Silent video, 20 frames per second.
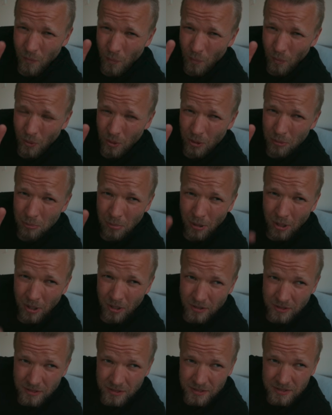four
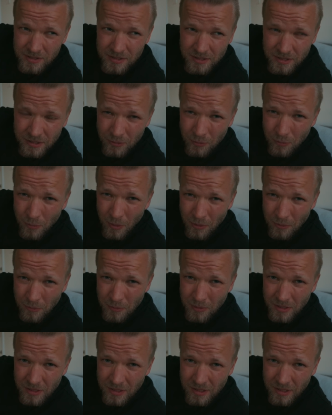parties in one
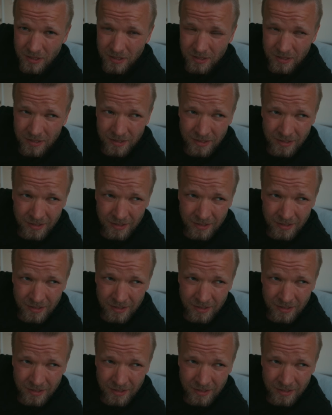weekend.